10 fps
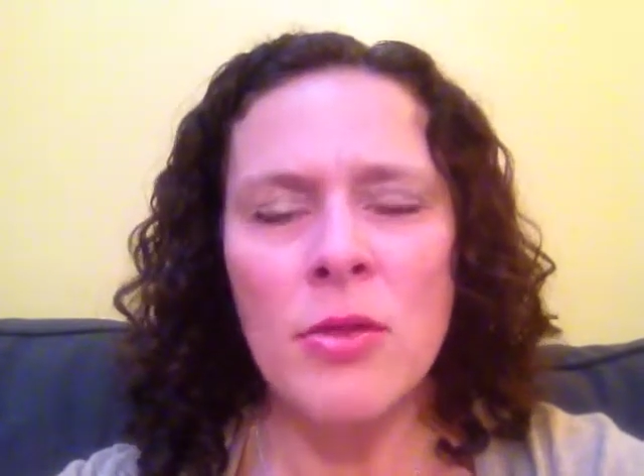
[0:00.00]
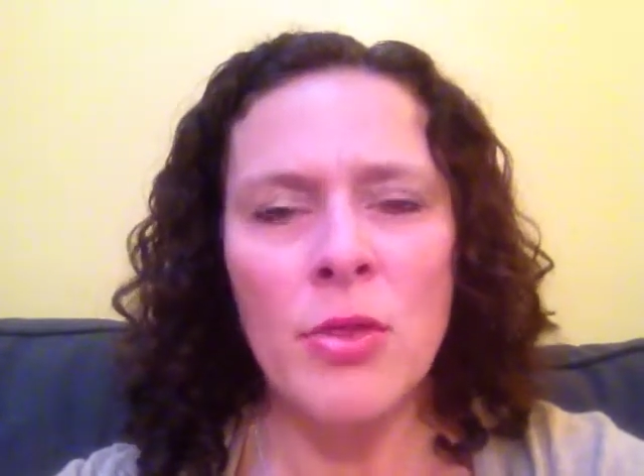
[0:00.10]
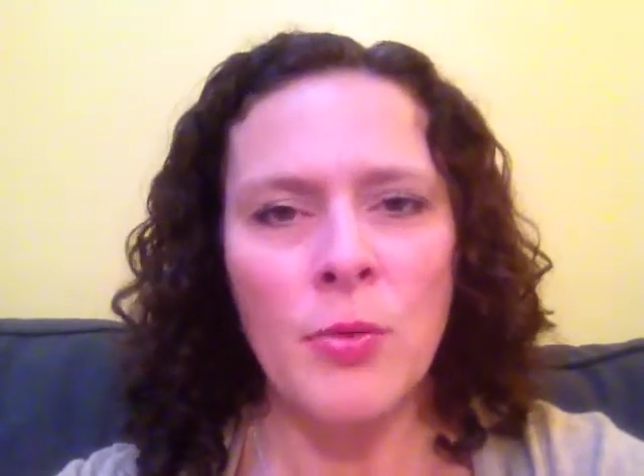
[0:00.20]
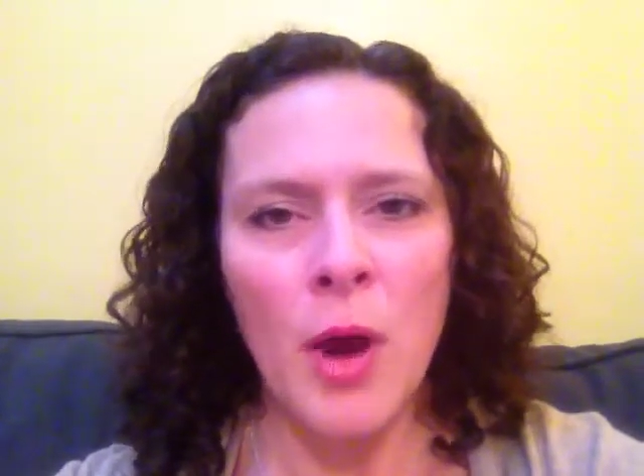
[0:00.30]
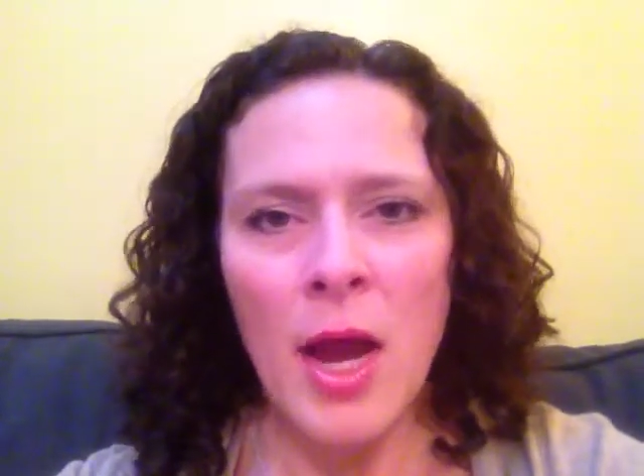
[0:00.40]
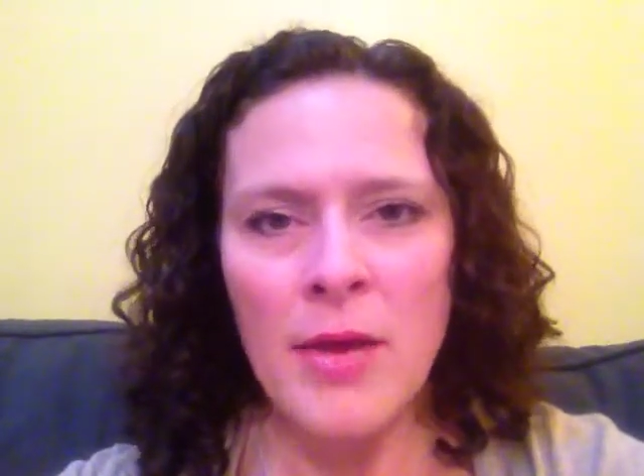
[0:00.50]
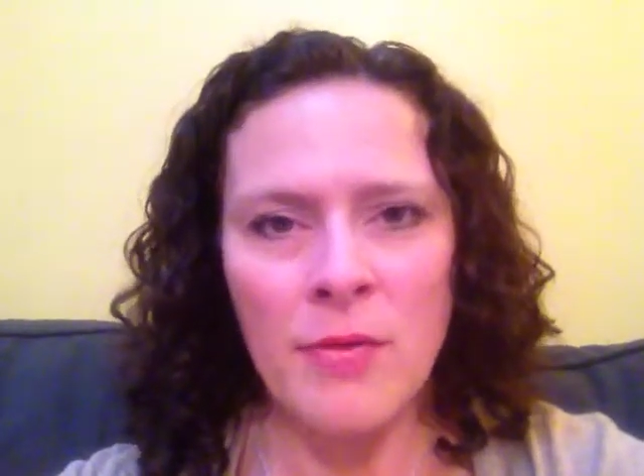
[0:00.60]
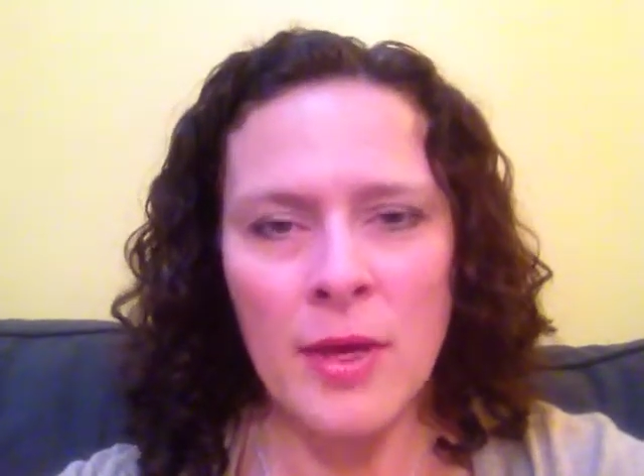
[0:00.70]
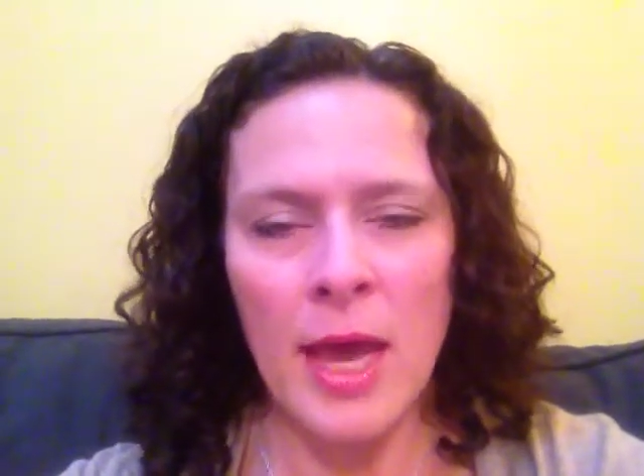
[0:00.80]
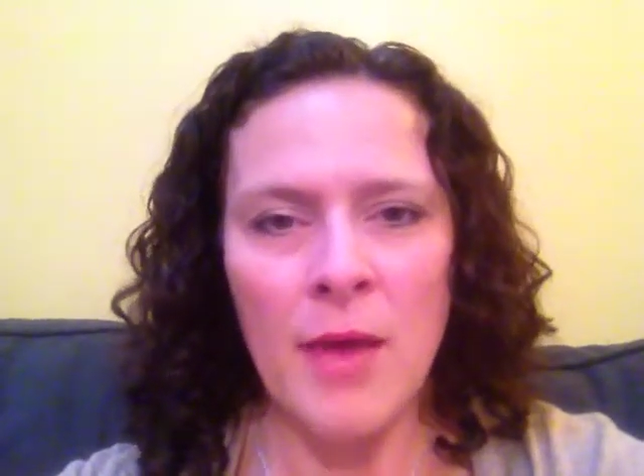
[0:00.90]

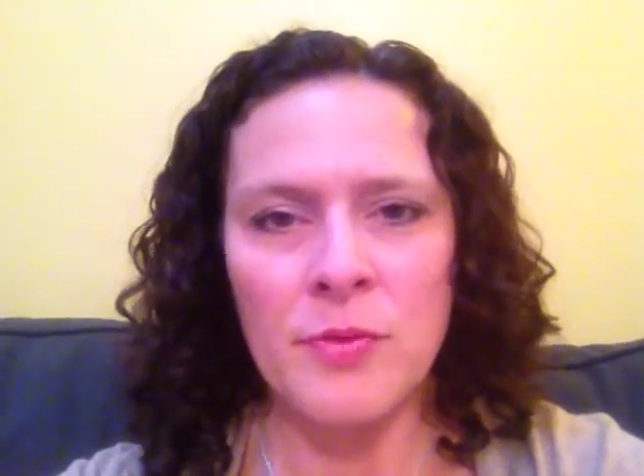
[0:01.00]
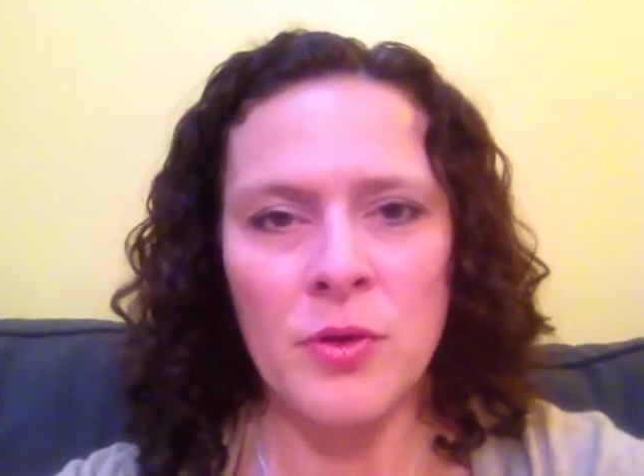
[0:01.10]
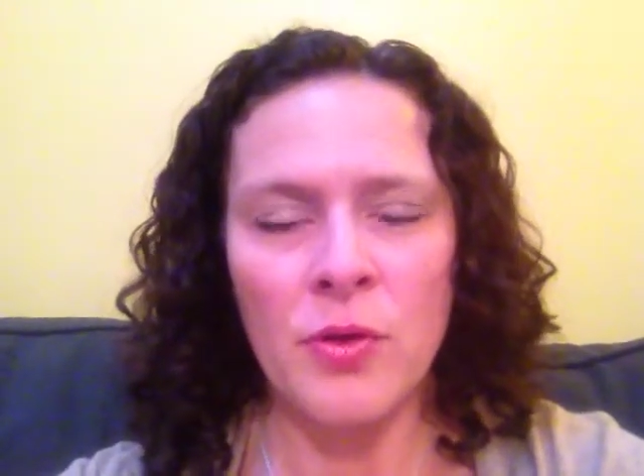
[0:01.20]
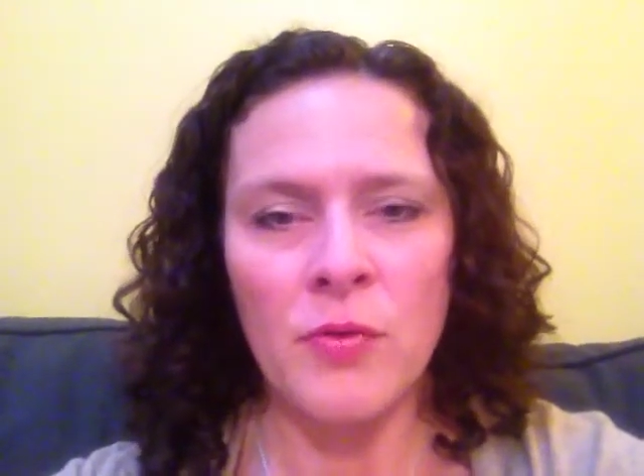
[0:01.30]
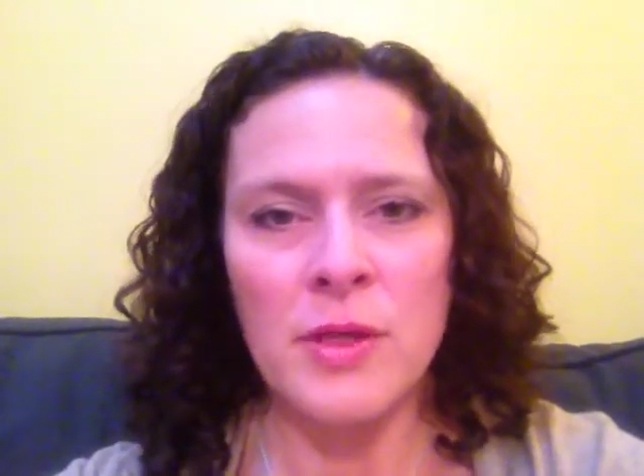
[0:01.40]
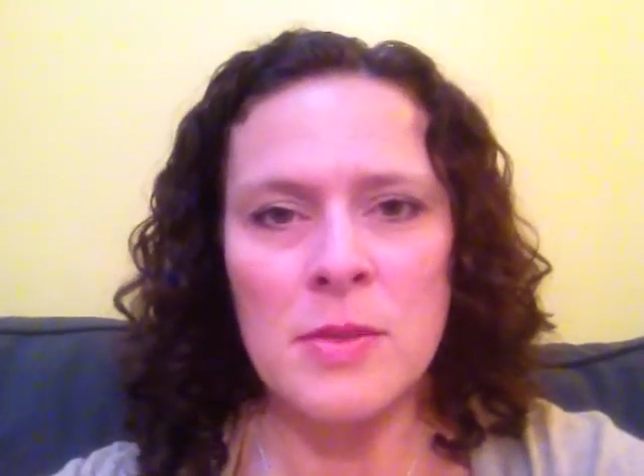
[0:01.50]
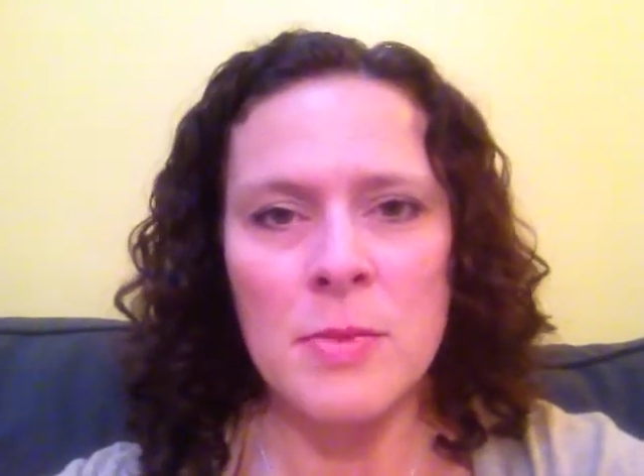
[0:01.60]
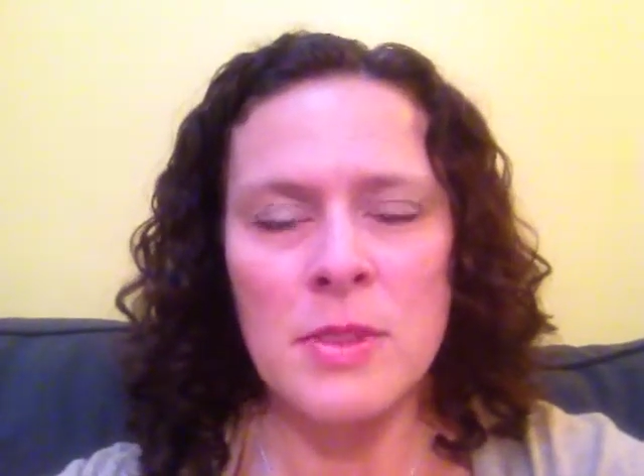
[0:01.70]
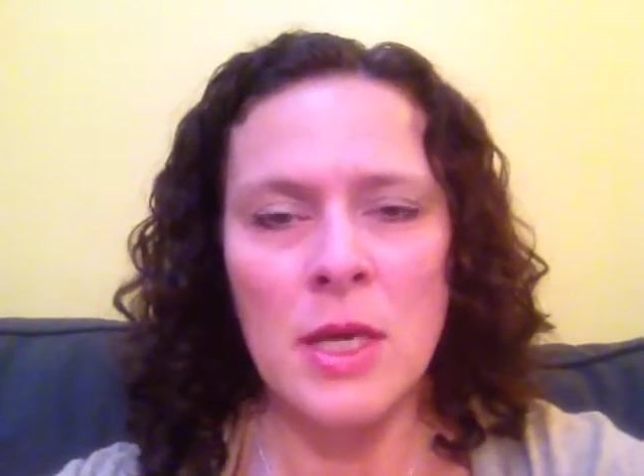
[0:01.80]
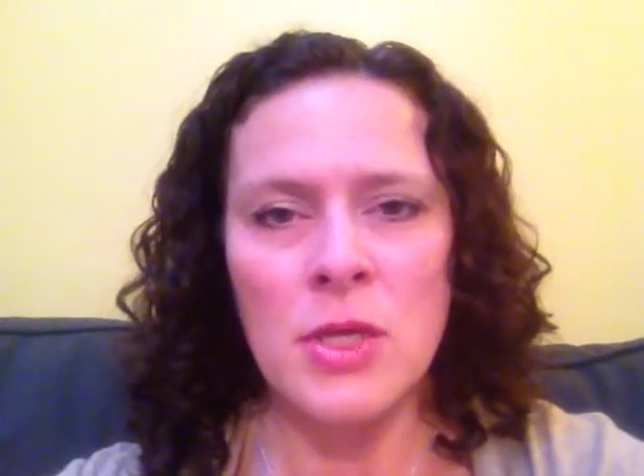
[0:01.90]
thriving after their
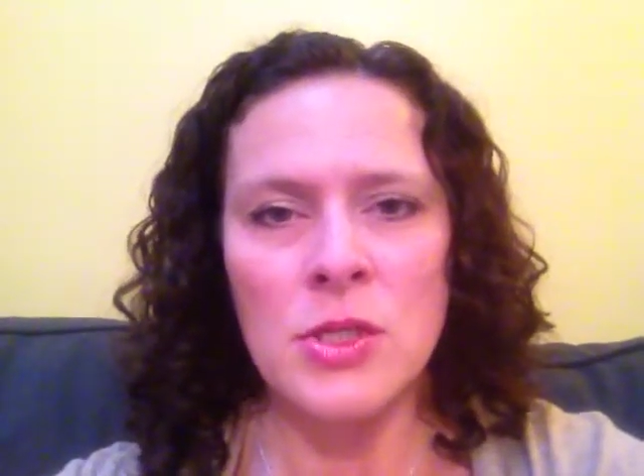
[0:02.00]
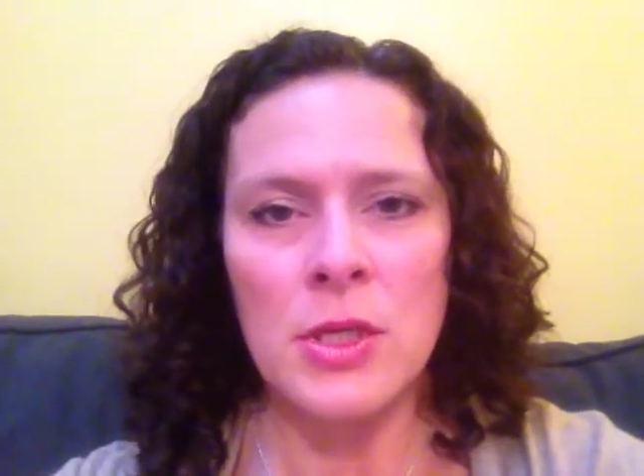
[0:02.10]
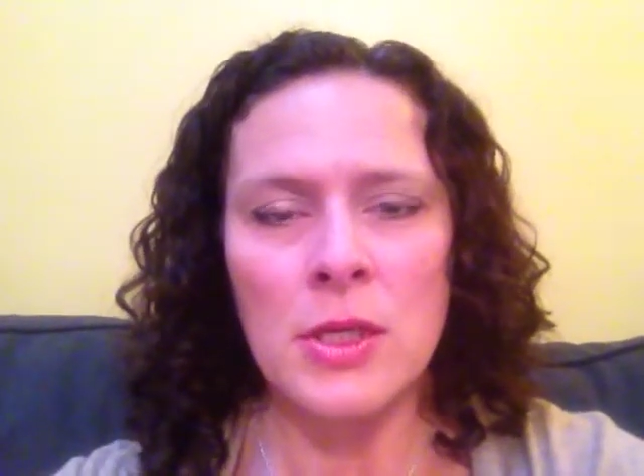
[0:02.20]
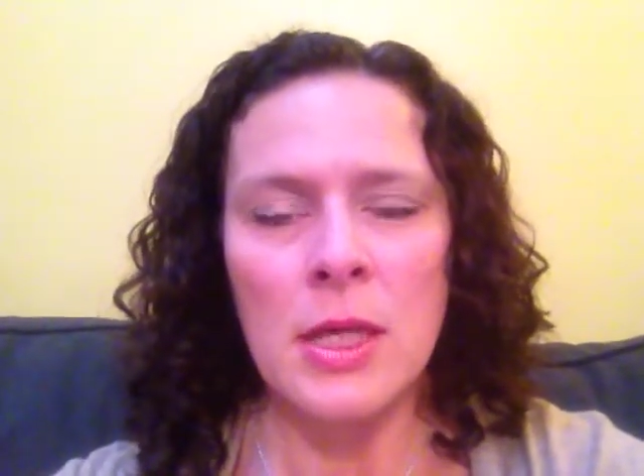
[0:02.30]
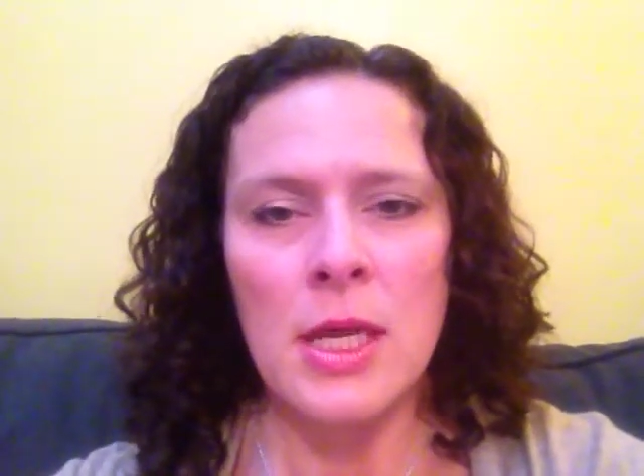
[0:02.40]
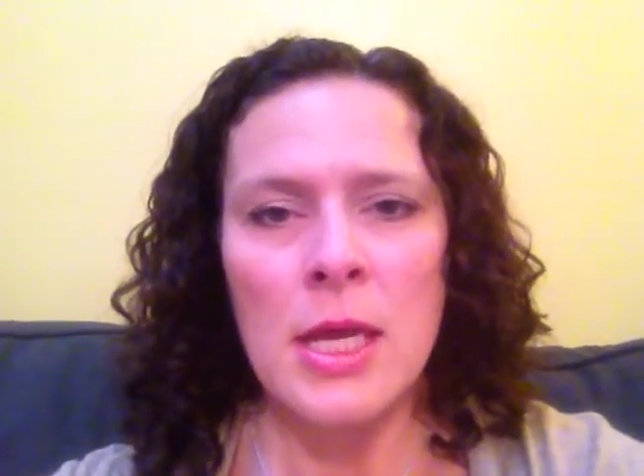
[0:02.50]
victimization.